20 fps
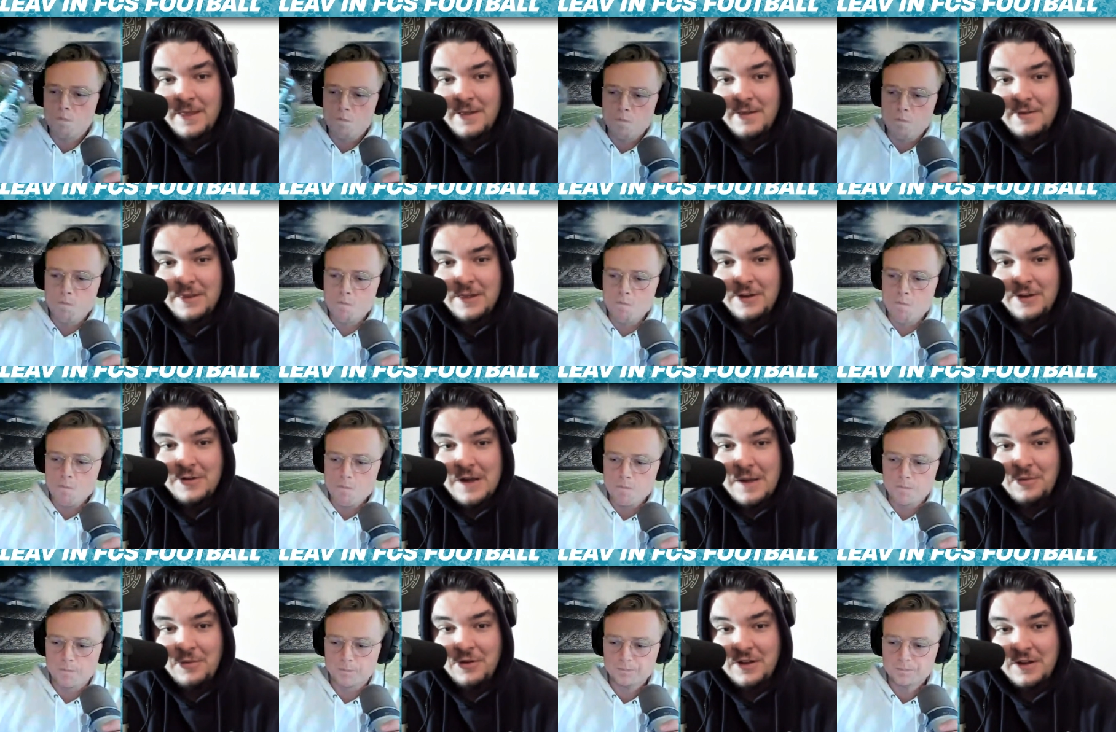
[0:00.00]
Speaker 1: that you're
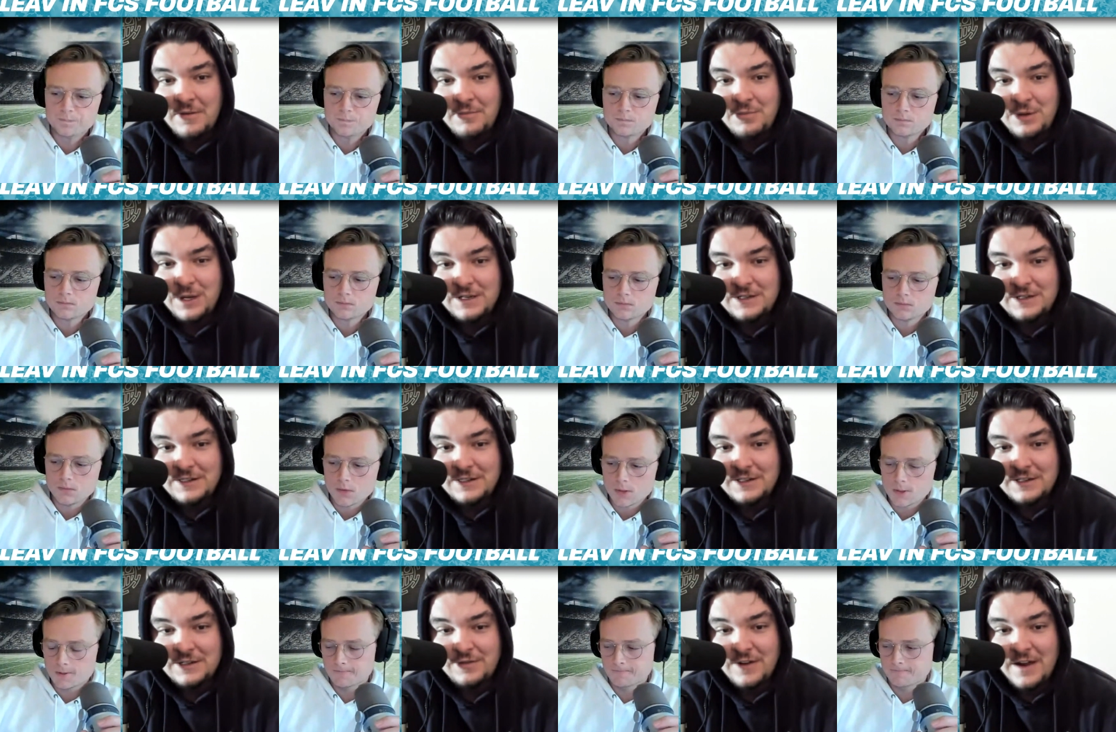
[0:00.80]
able to compete in
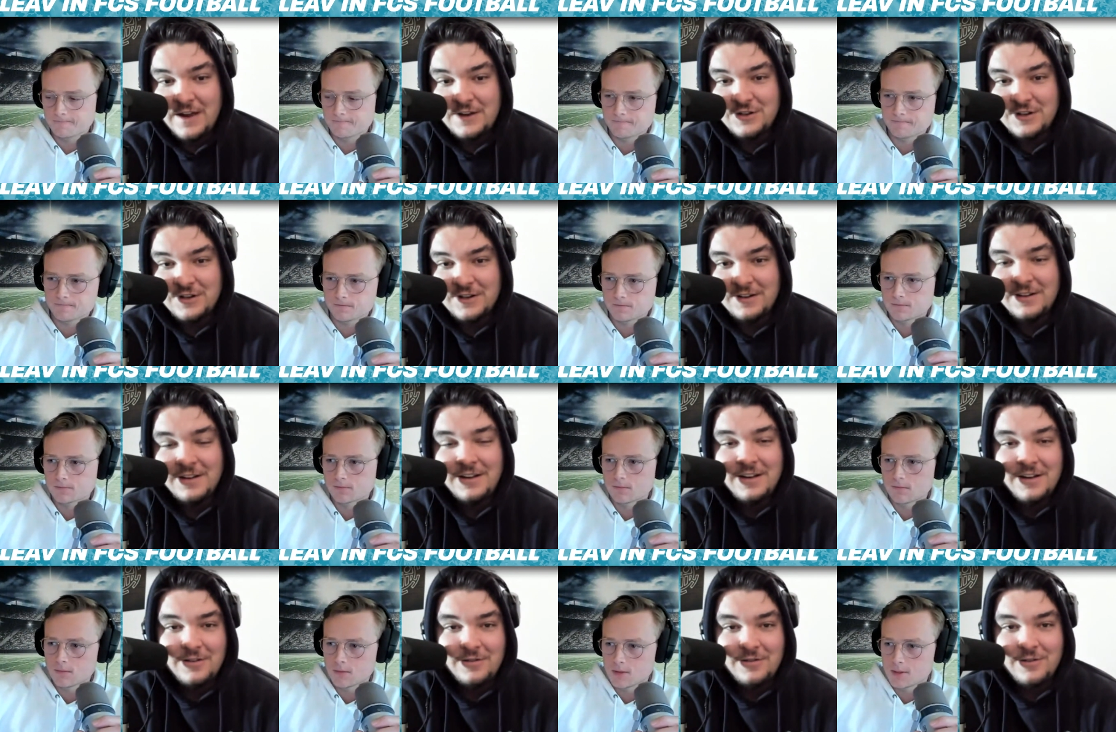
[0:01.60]
this fashion.
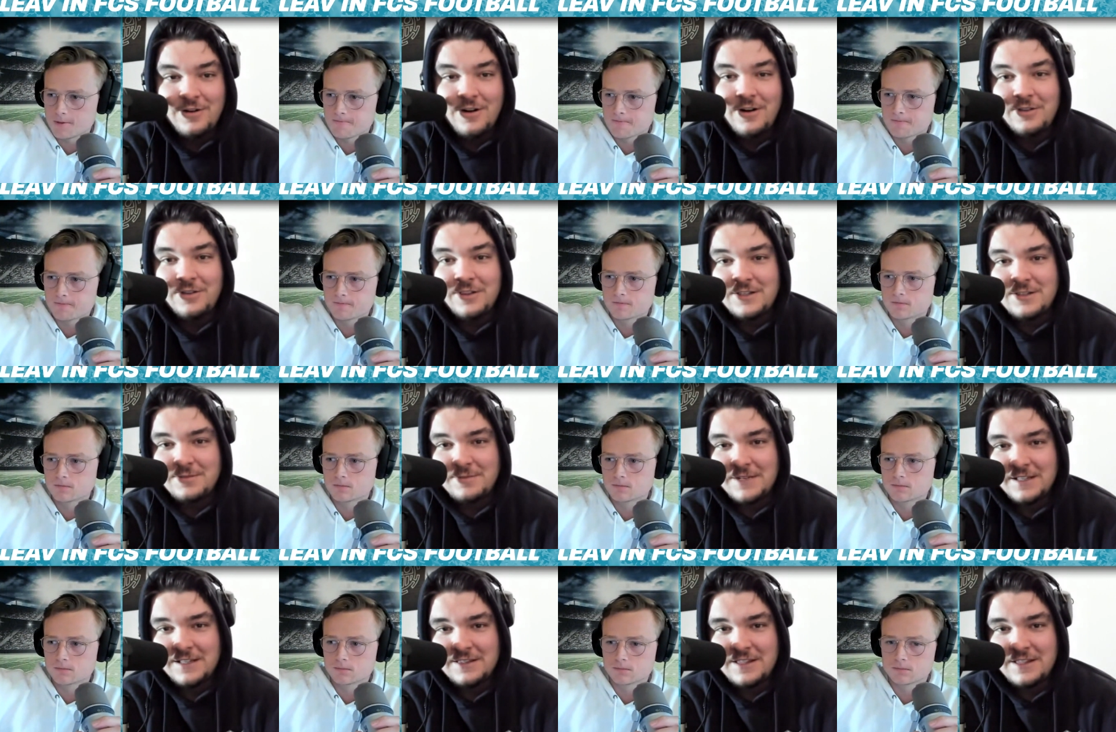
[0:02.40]
Regardless, let
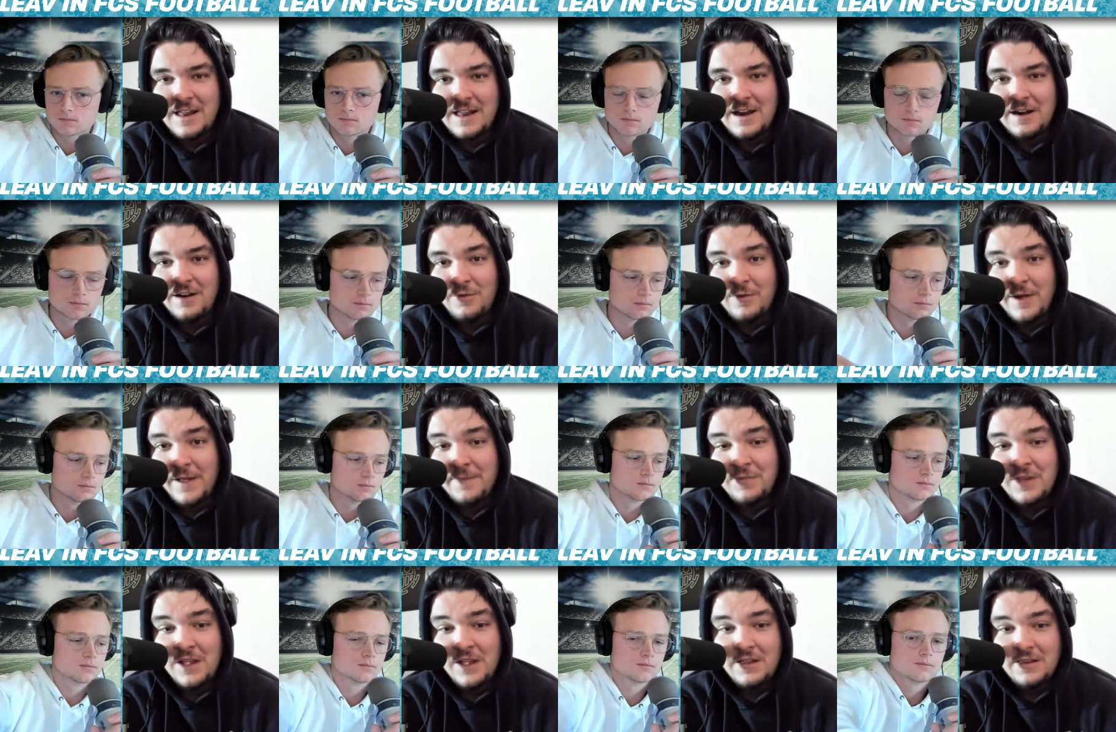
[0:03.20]
me get that out of the way.
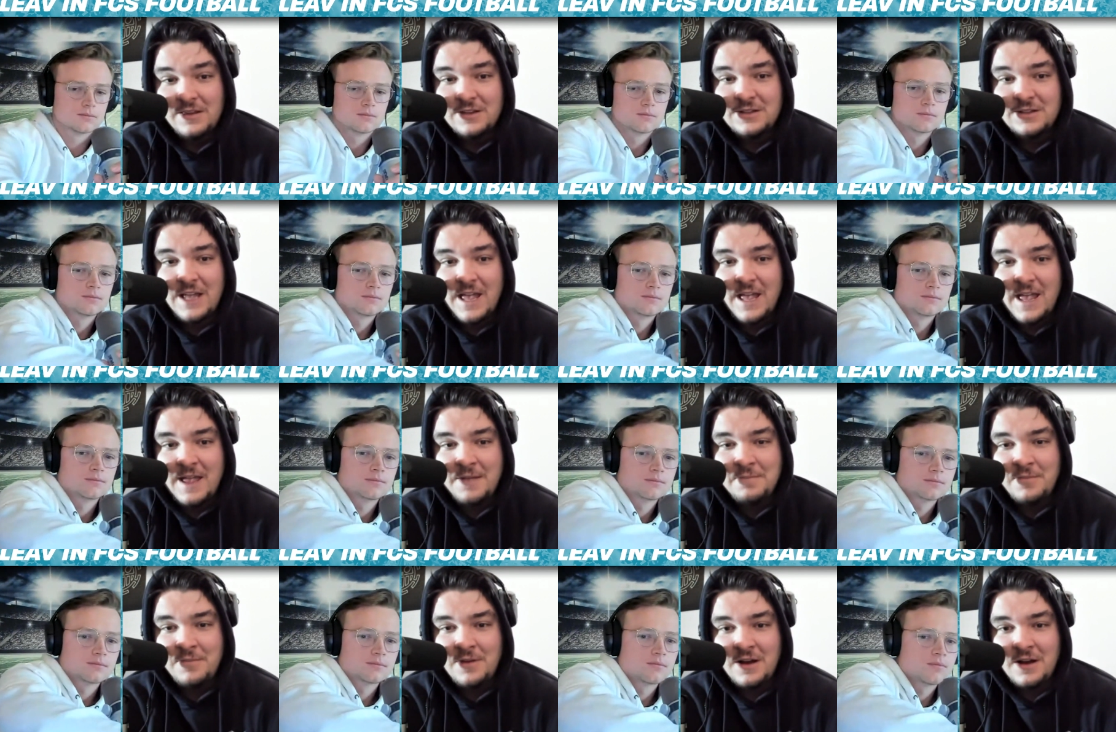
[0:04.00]
This
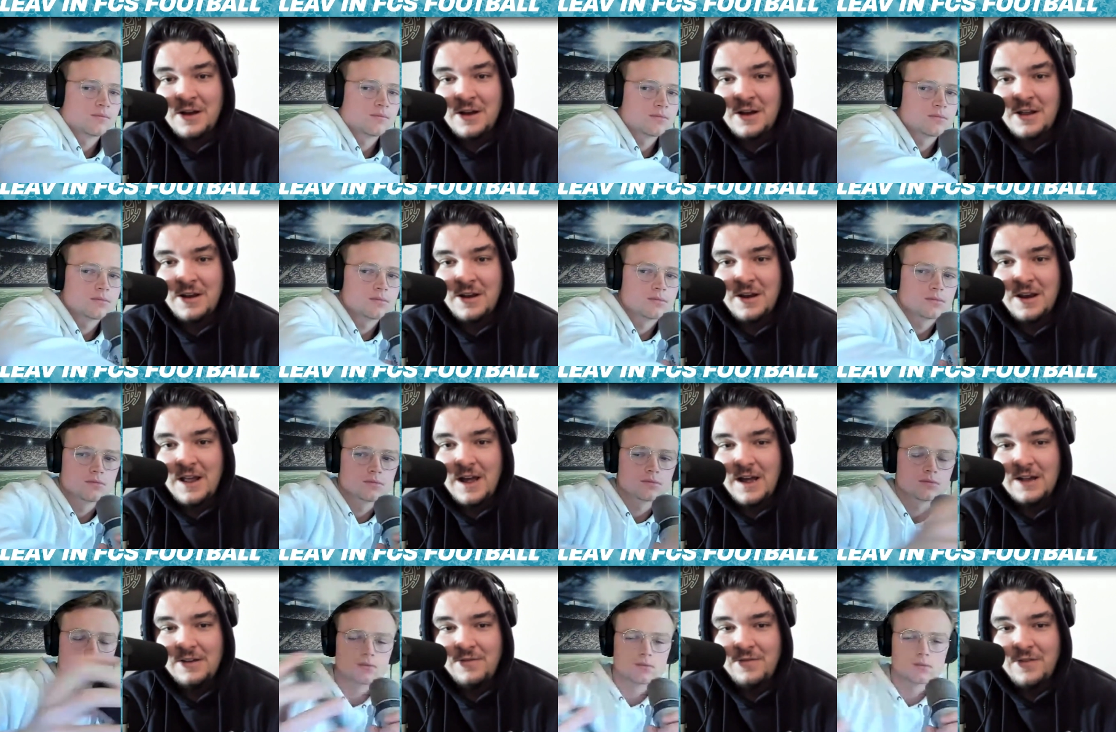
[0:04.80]
game, uh,
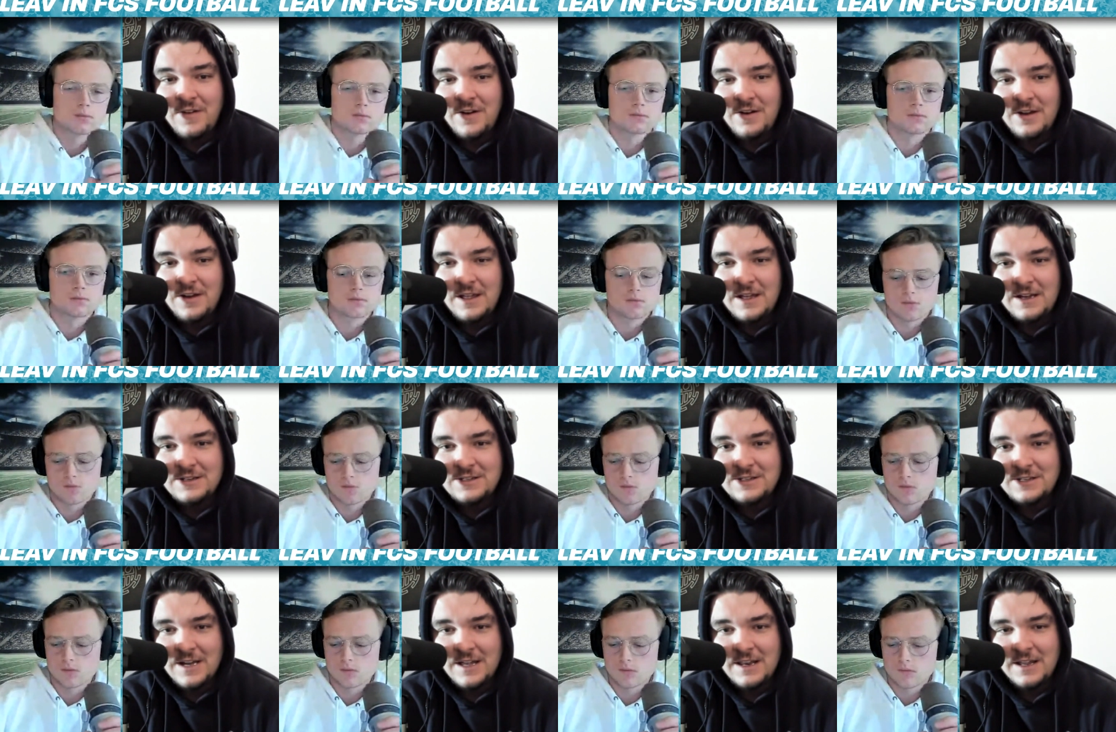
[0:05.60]
not very
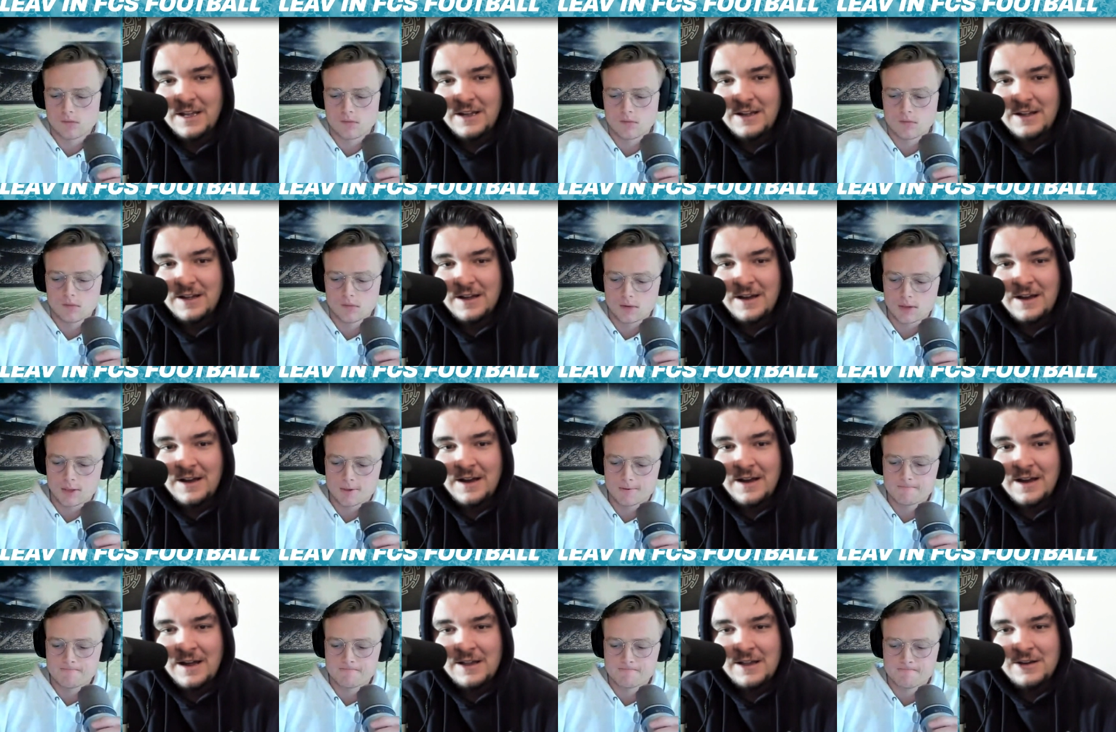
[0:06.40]
exciting.
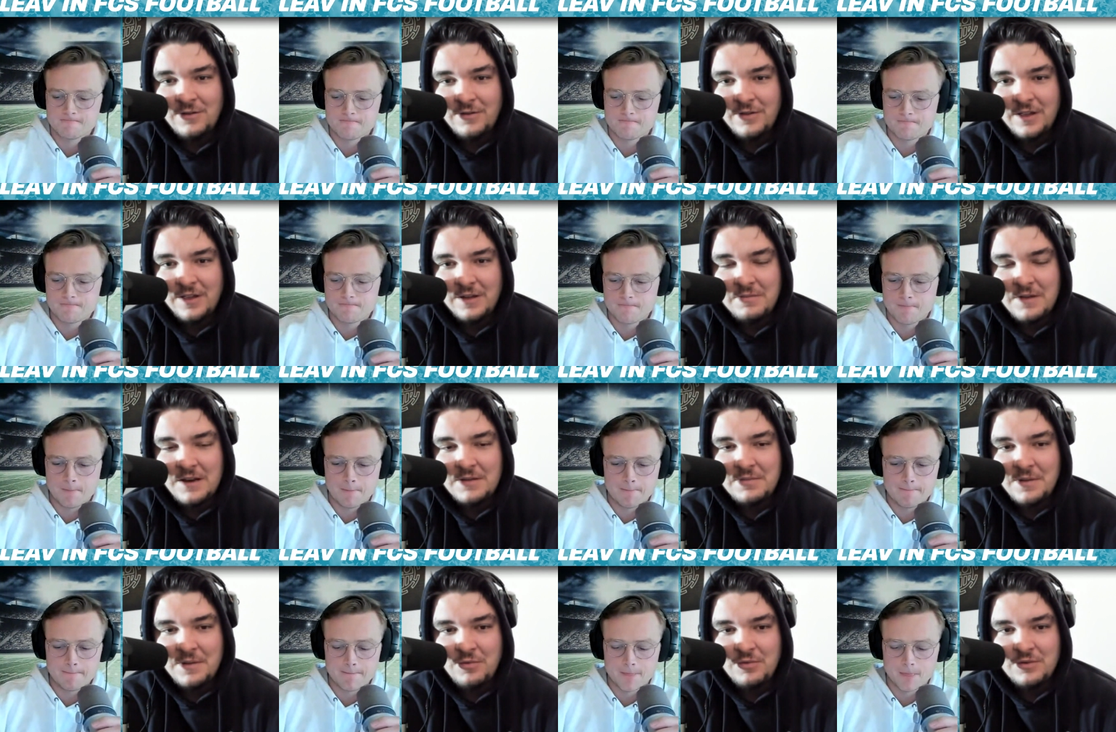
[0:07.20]
Uh, I don't think
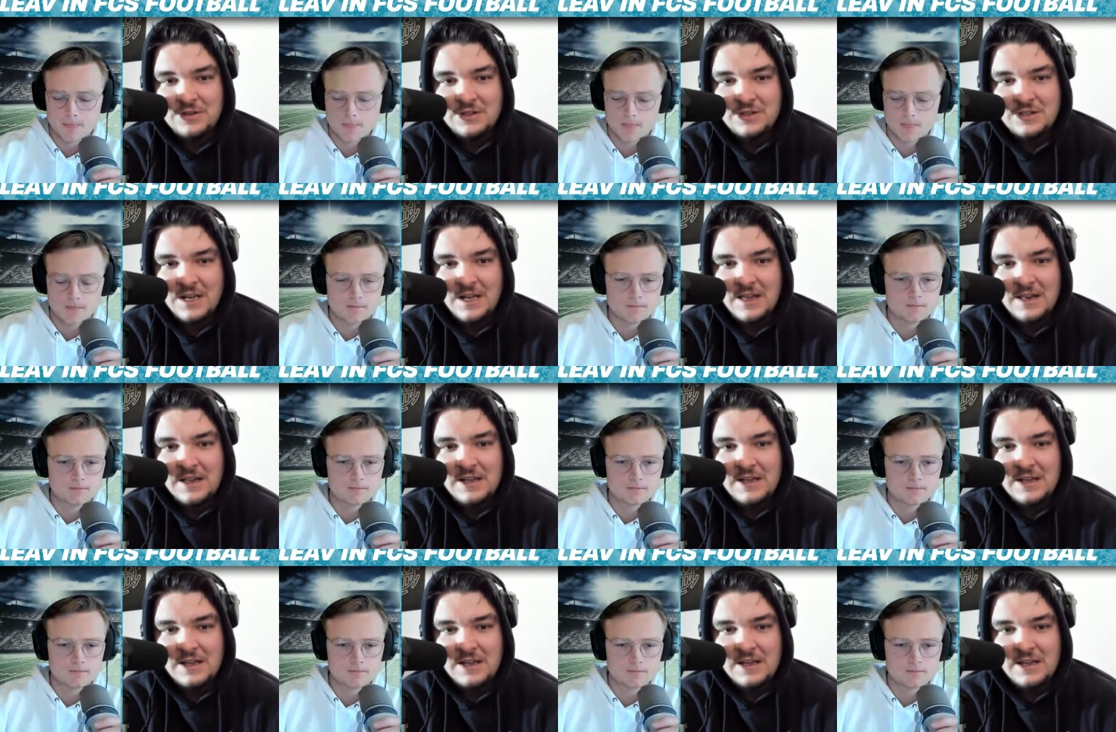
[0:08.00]
many people would say